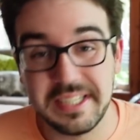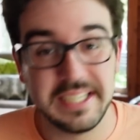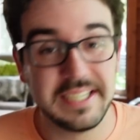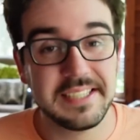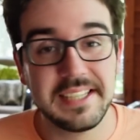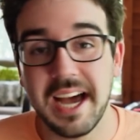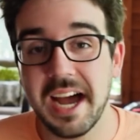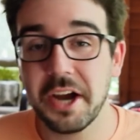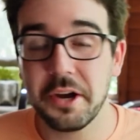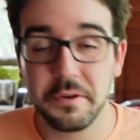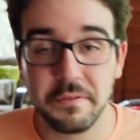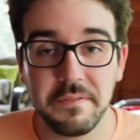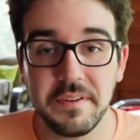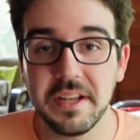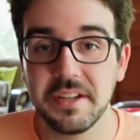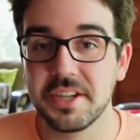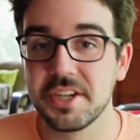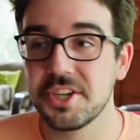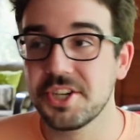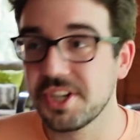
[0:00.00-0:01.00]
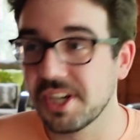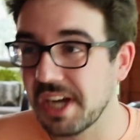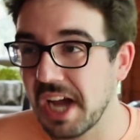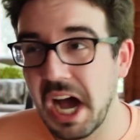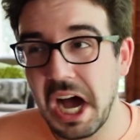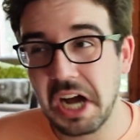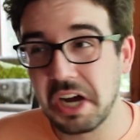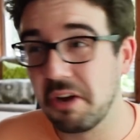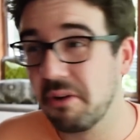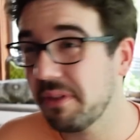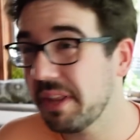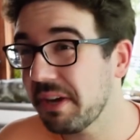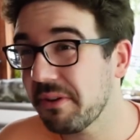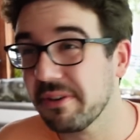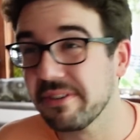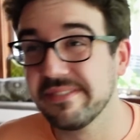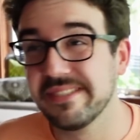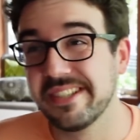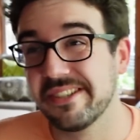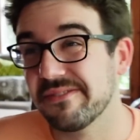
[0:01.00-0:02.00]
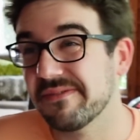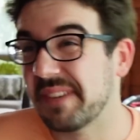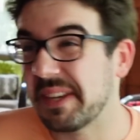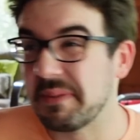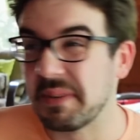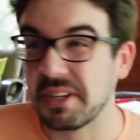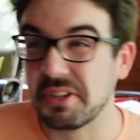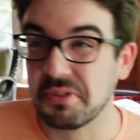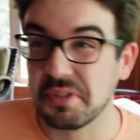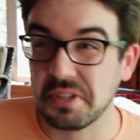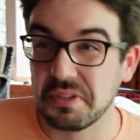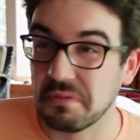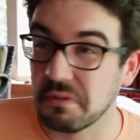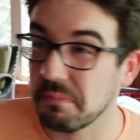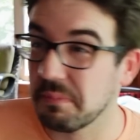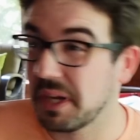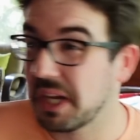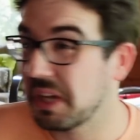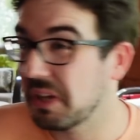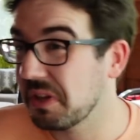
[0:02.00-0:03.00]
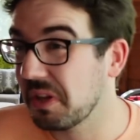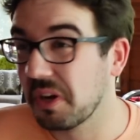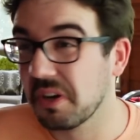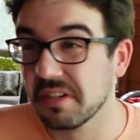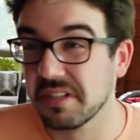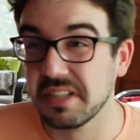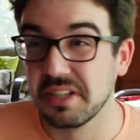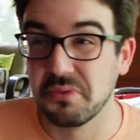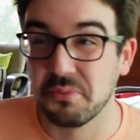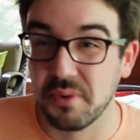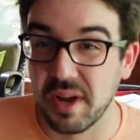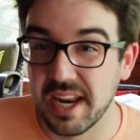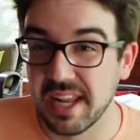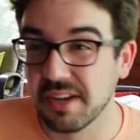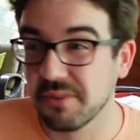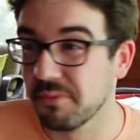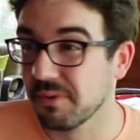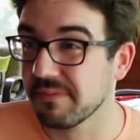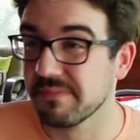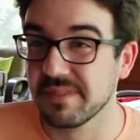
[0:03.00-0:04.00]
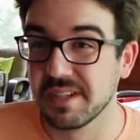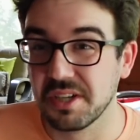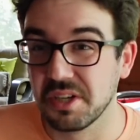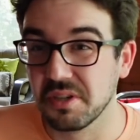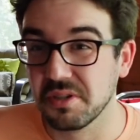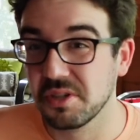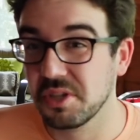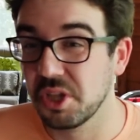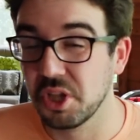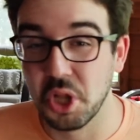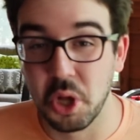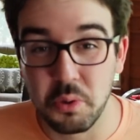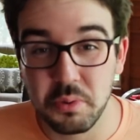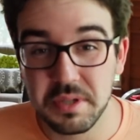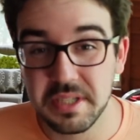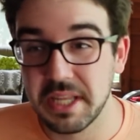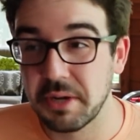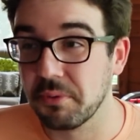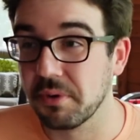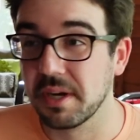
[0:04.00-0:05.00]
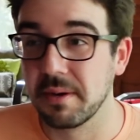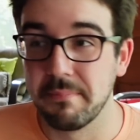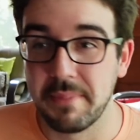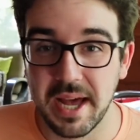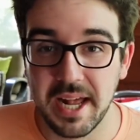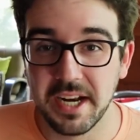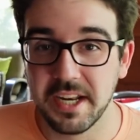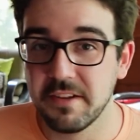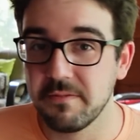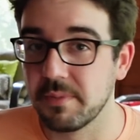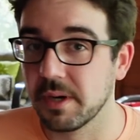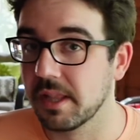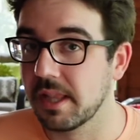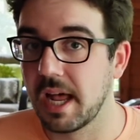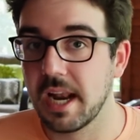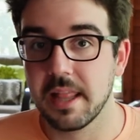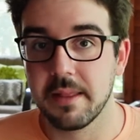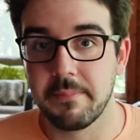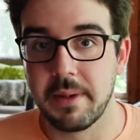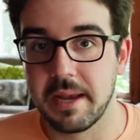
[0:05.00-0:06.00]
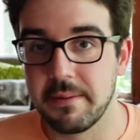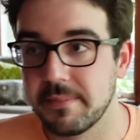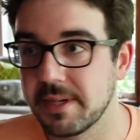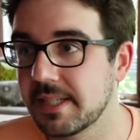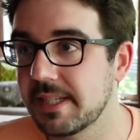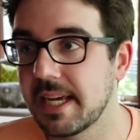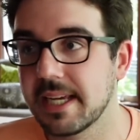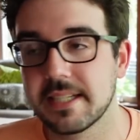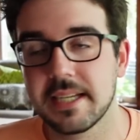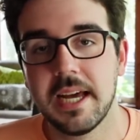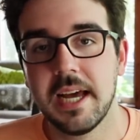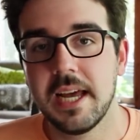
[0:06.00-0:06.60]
the entire field at Chicago. There were, you know, maybe Christopher Bell, Larson, Reddick were close, they were competitive, but a lot of them made mistakes.